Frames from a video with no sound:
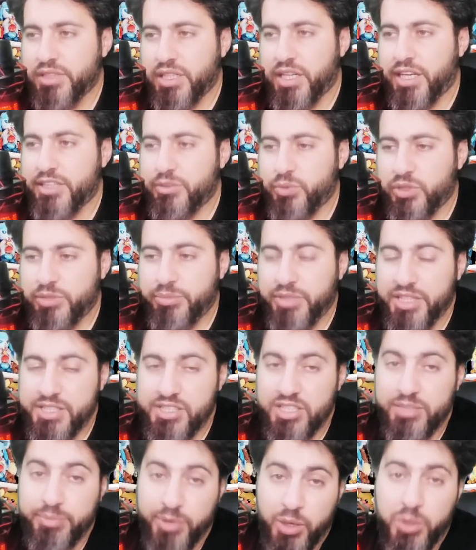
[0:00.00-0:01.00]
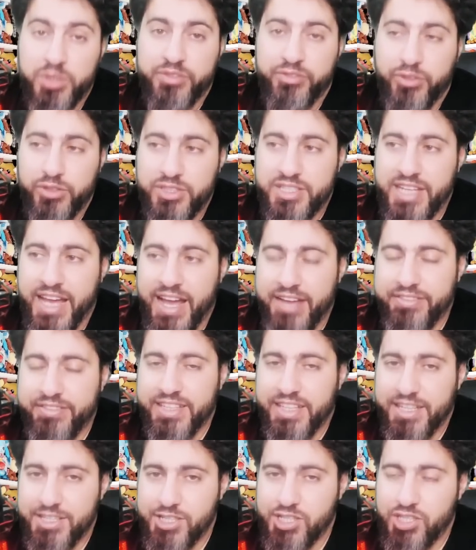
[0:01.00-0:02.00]
And what makes it powerful is
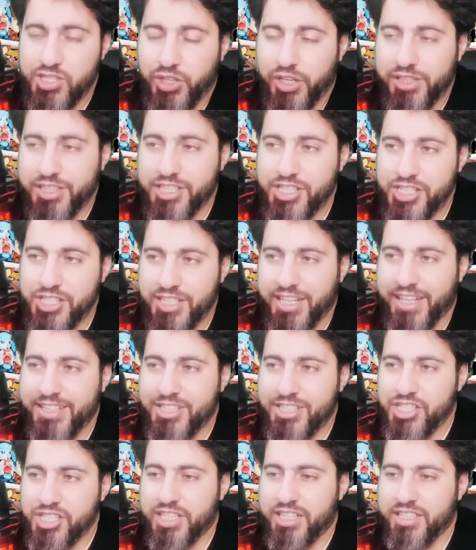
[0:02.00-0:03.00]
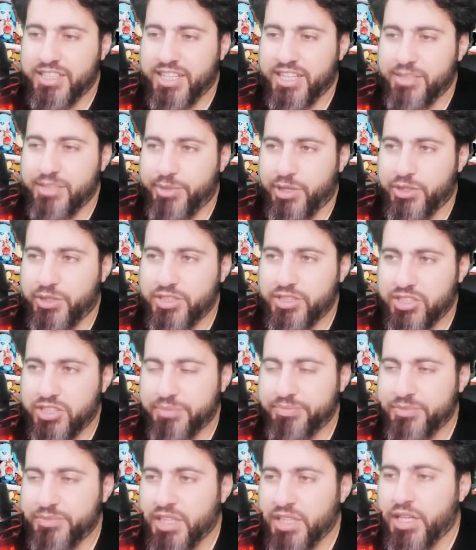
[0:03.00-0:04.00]
having Astonish, Nightshade, and Power
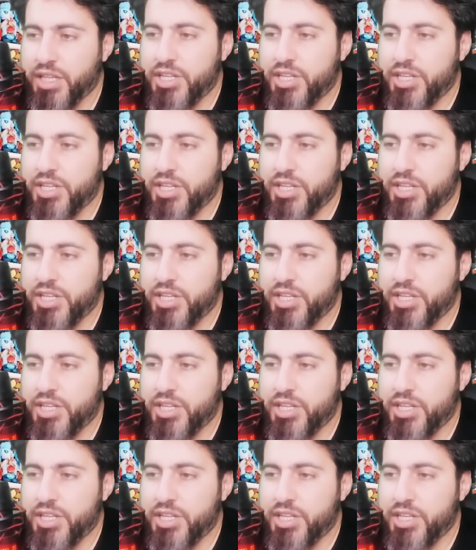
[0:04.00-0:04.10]
Gem.